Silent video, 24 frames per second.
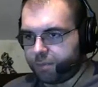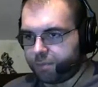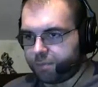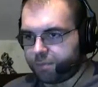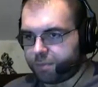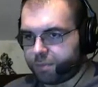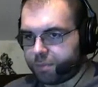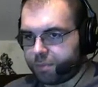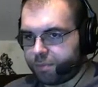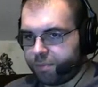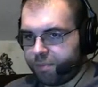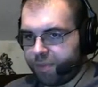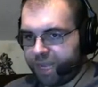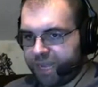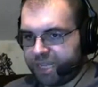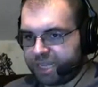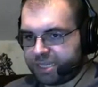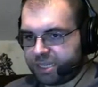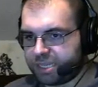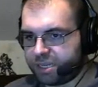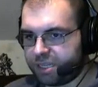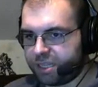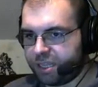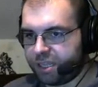
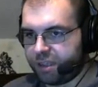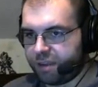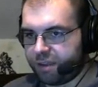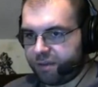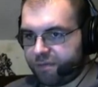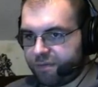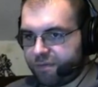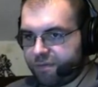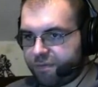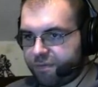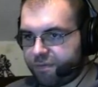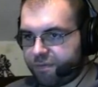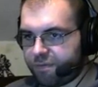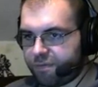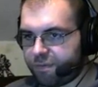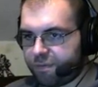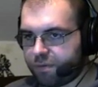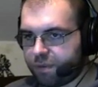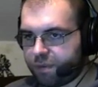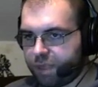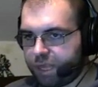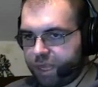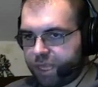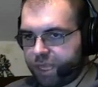basically, if
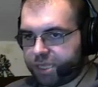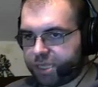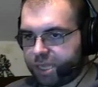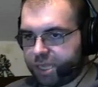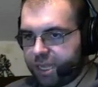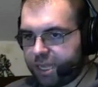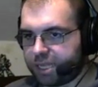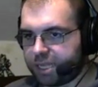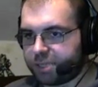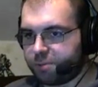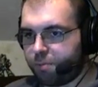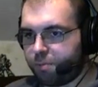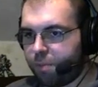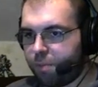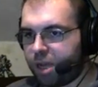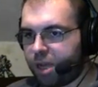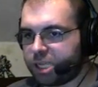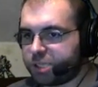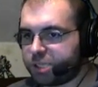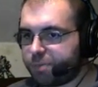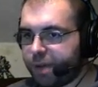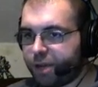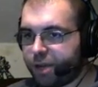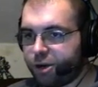it's much
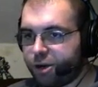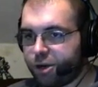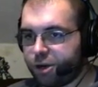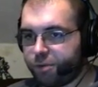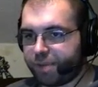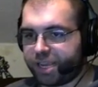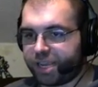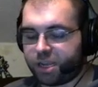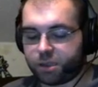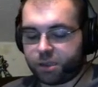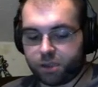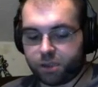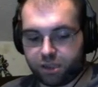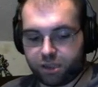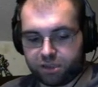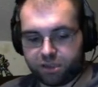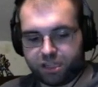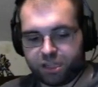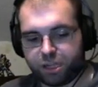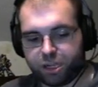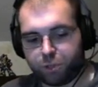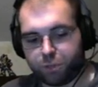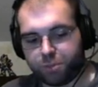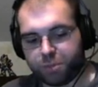better to be a
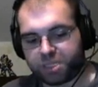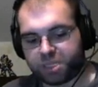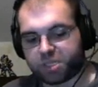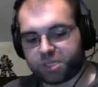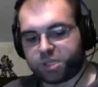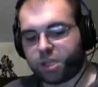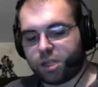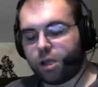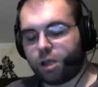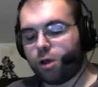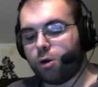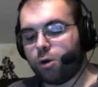little bit slow